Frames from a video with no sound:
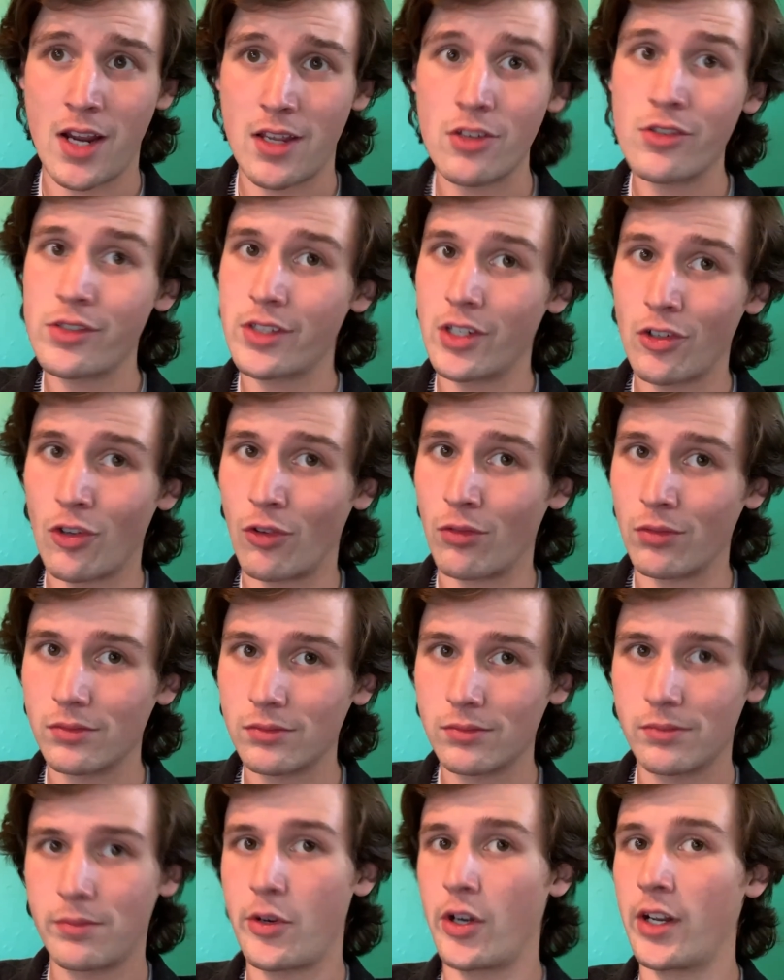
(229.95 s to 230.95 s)
You still don't
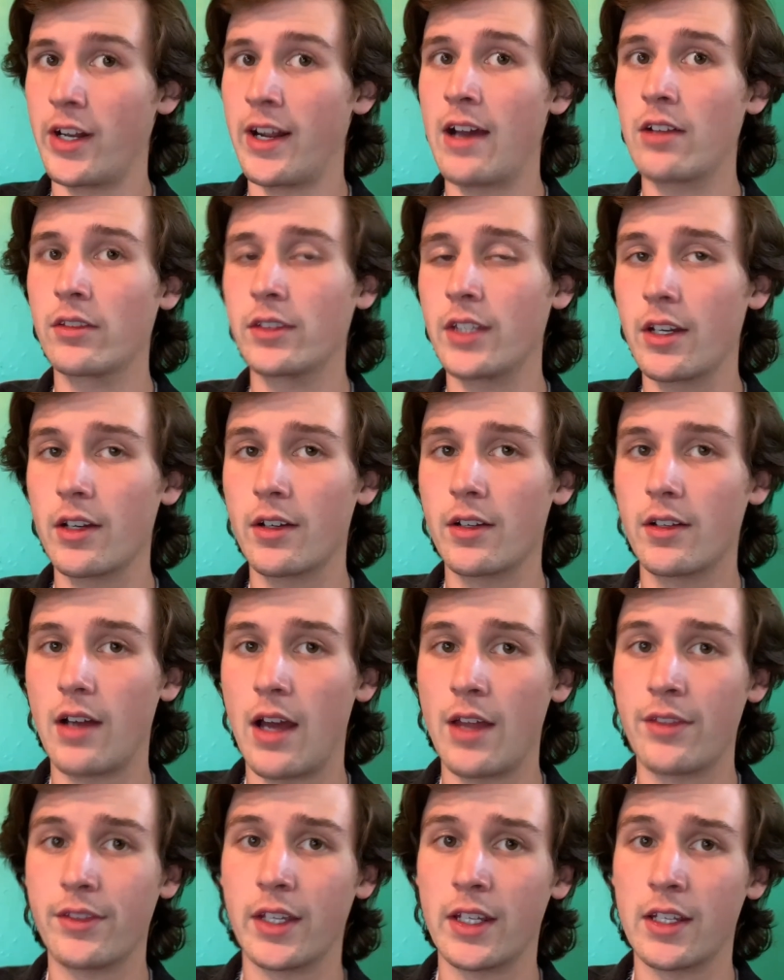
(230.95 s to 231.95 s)
put it out there, I
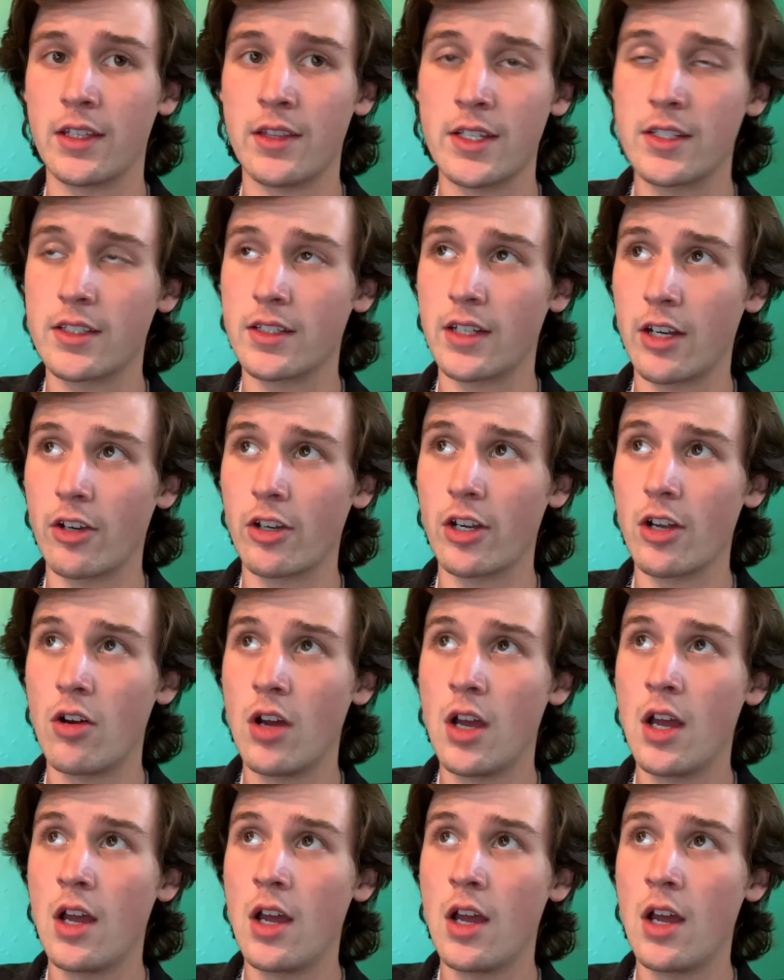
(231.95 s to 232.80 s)
think, in this scenario.